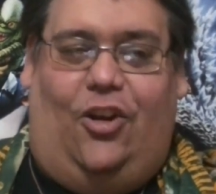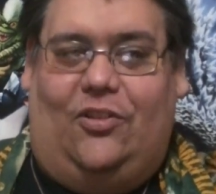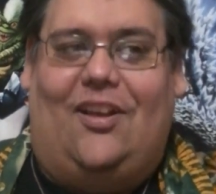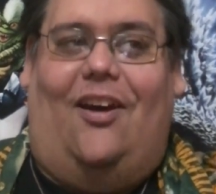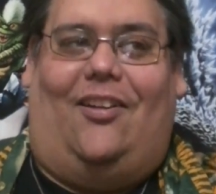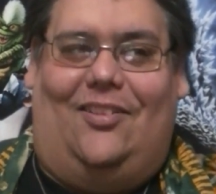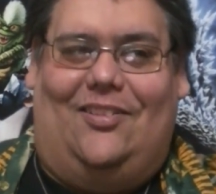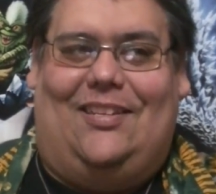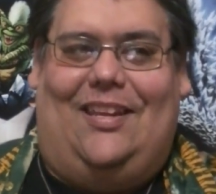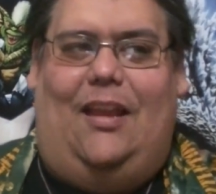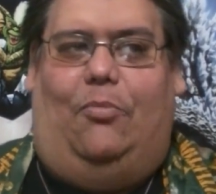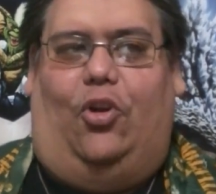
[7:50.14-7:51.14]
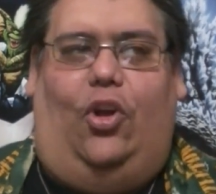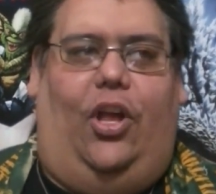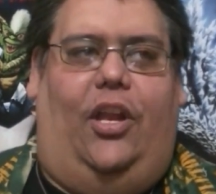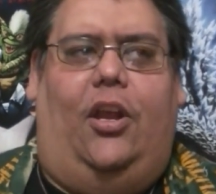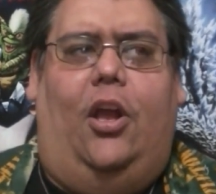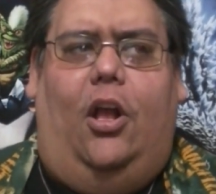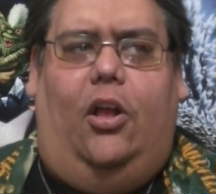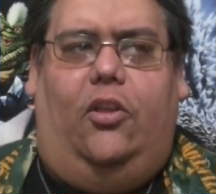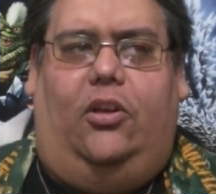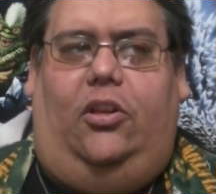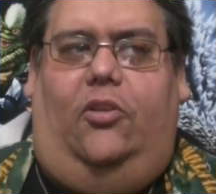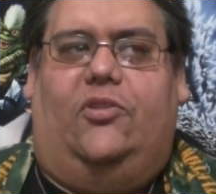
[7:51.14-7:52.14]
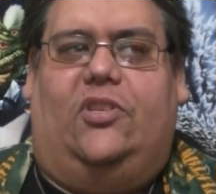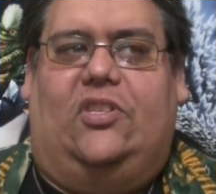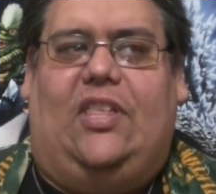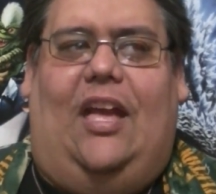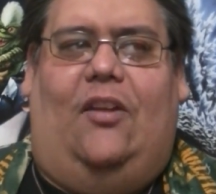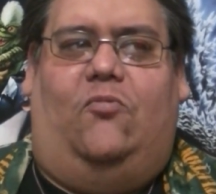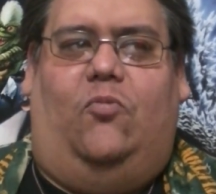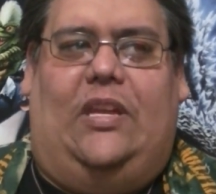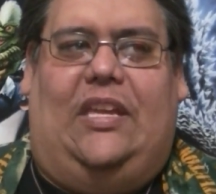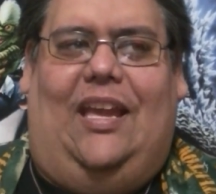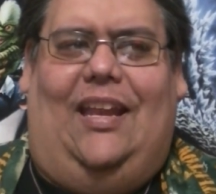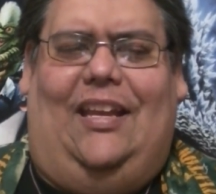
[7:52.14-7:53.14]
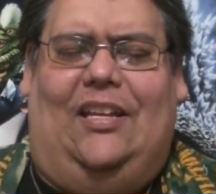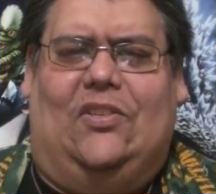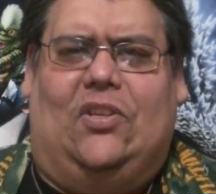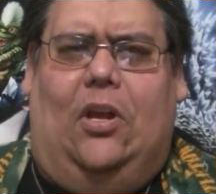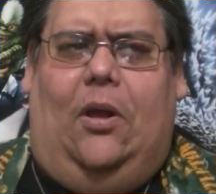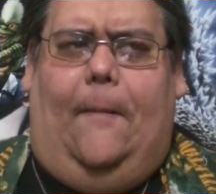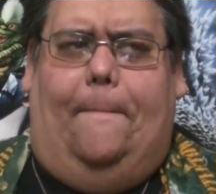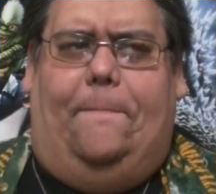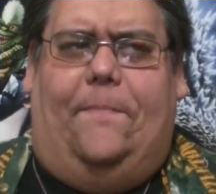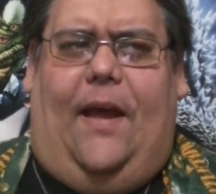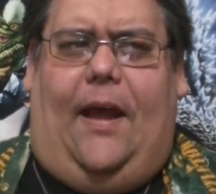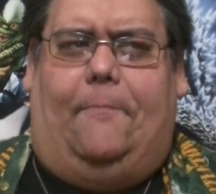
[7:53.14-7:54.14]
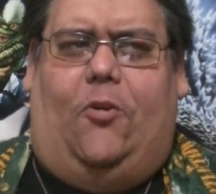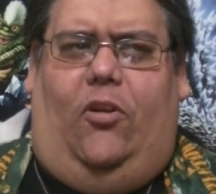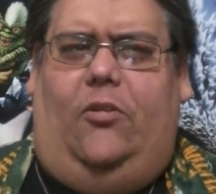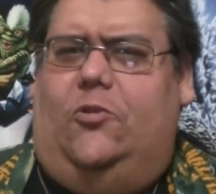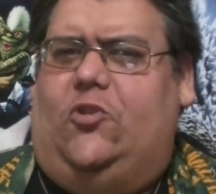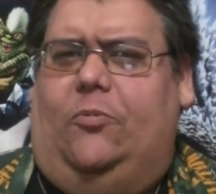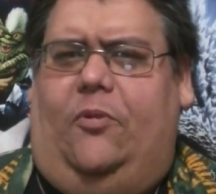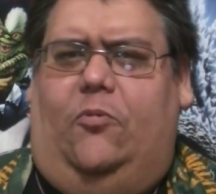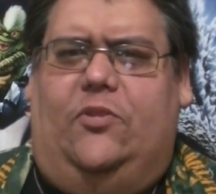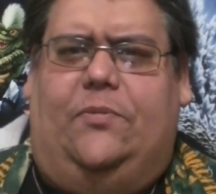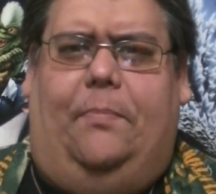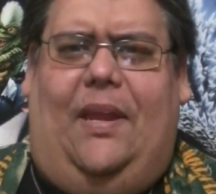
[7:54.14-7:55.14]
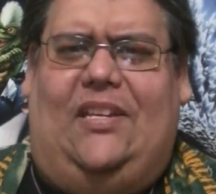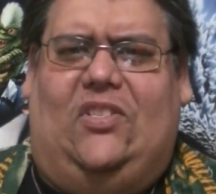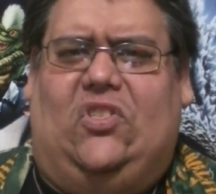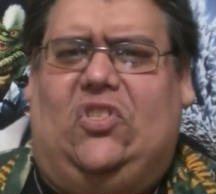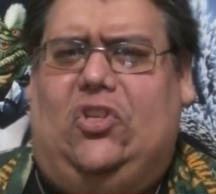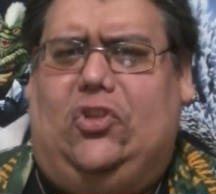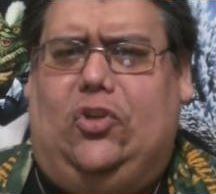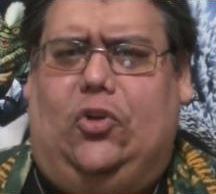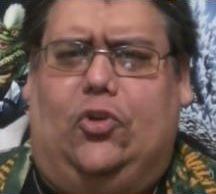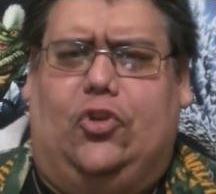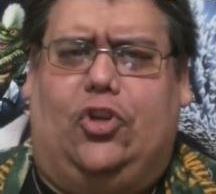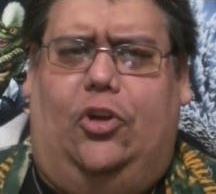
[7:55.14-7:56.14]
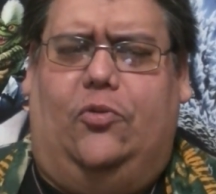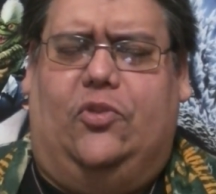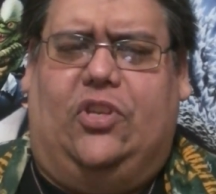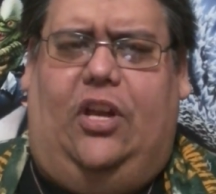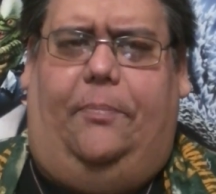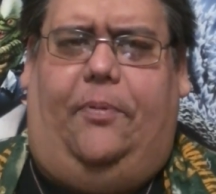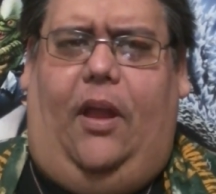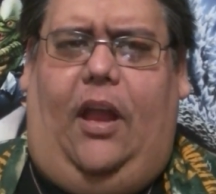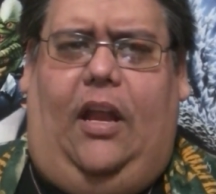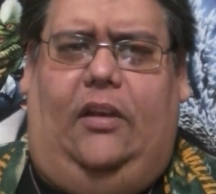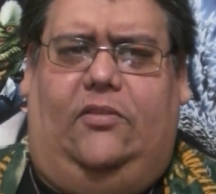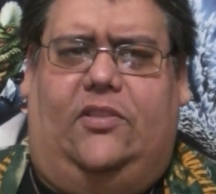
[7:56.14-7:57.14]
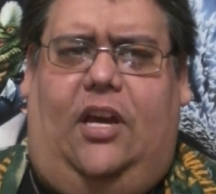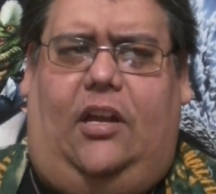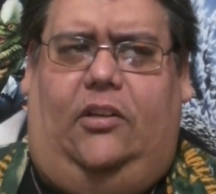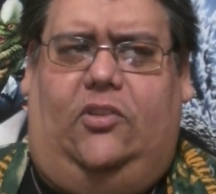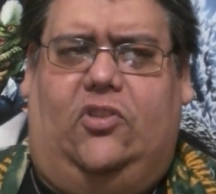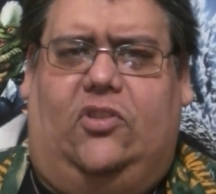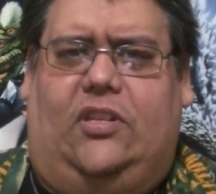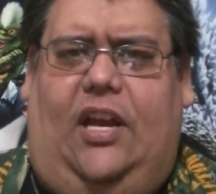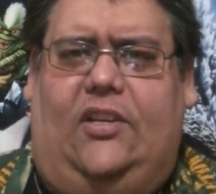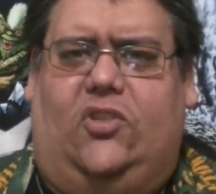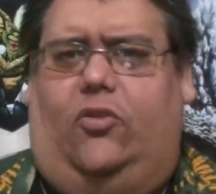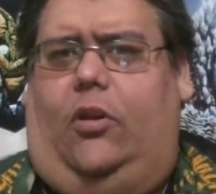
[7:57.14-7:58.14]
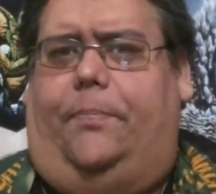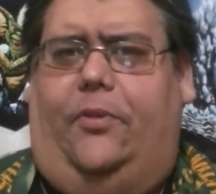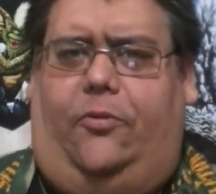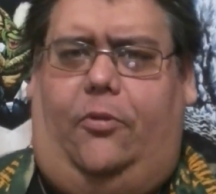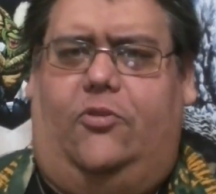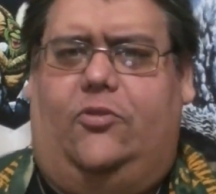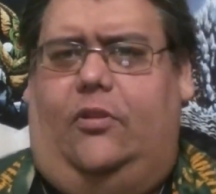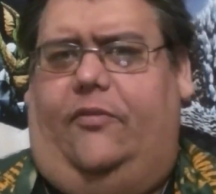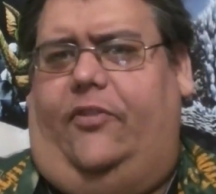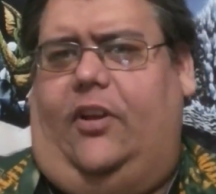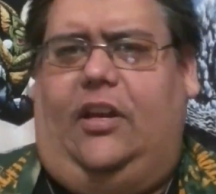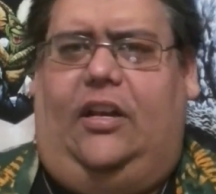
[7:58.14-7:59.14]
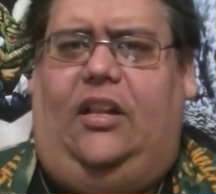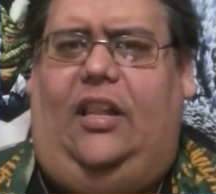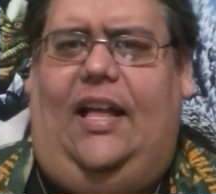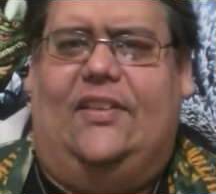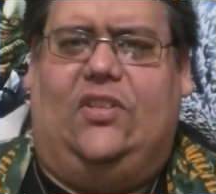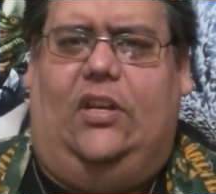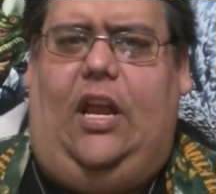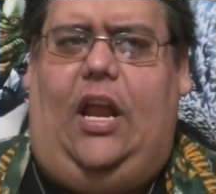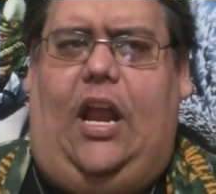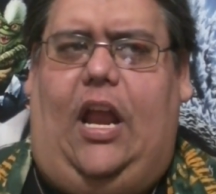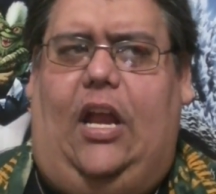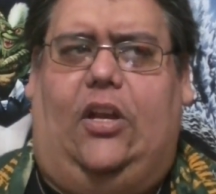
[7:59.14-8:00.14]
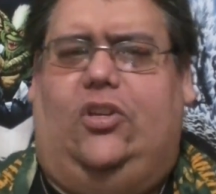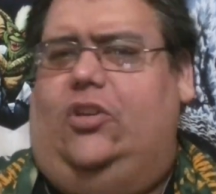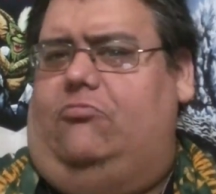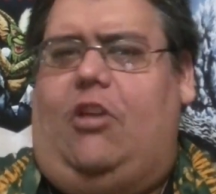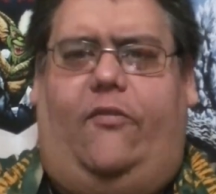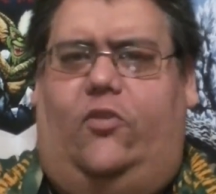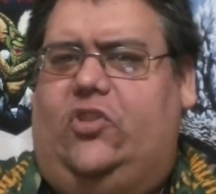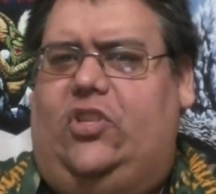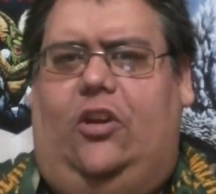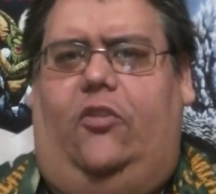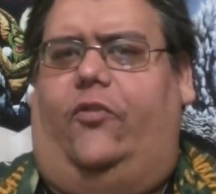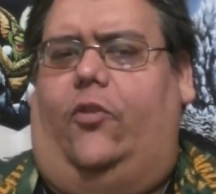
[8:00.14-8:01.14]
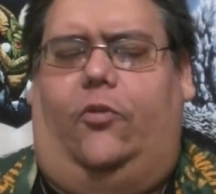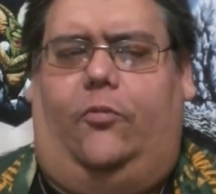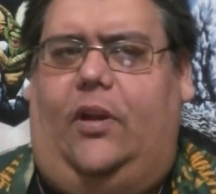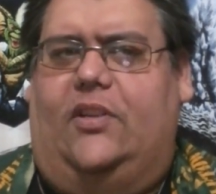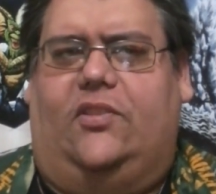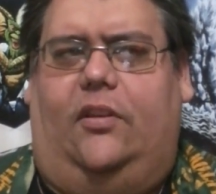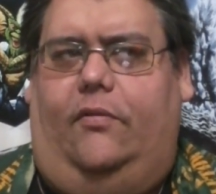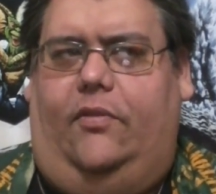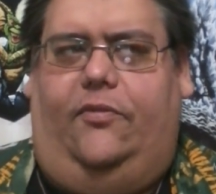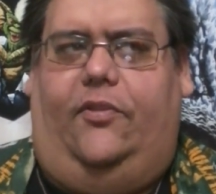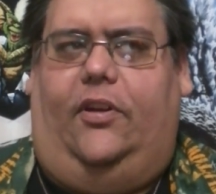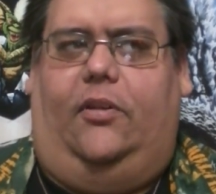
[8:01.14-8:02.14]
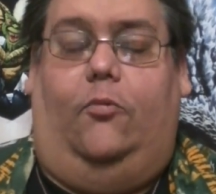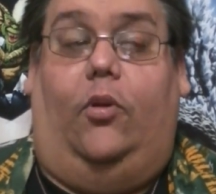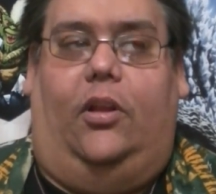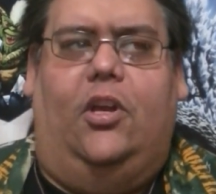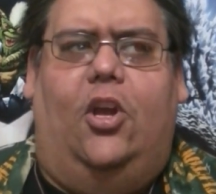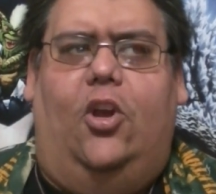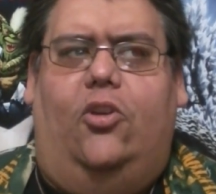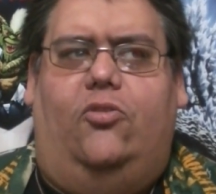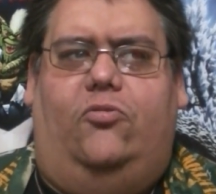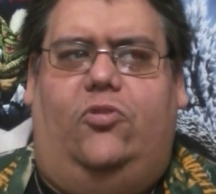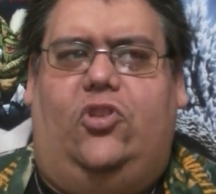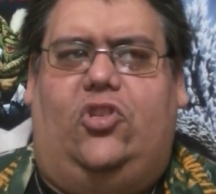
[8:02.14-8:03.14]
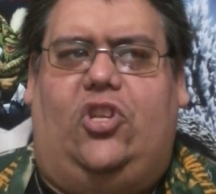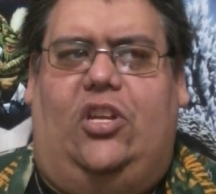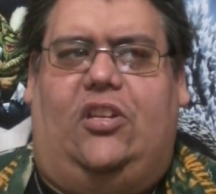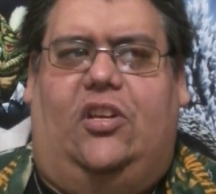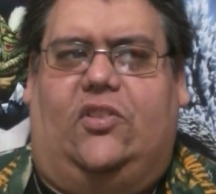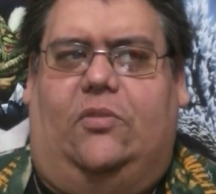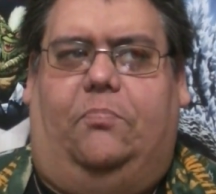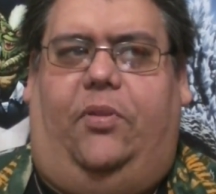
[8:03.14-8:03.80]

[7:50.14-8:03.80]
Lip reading: Donald's neighborhood. The closest that we get is, I'm going to assume it was May's sister shows up, and Donald just ties her up and throws her in a fucking closet, and you'd never see her for the rest of the fucking... Well, she doesn't